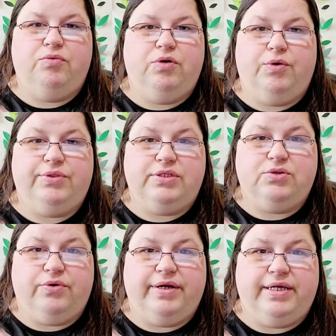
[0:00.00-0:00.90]
know what the
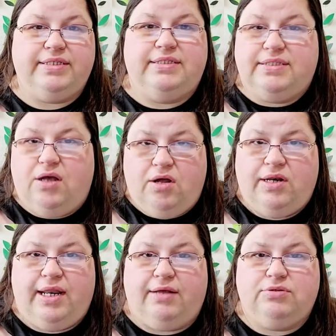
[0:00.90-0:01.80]
story is. It's a
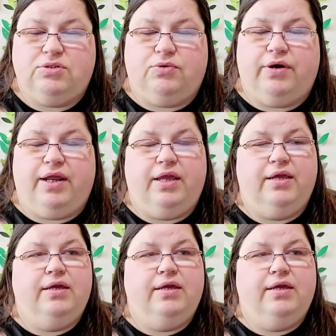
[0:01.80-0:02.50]
haunted house story.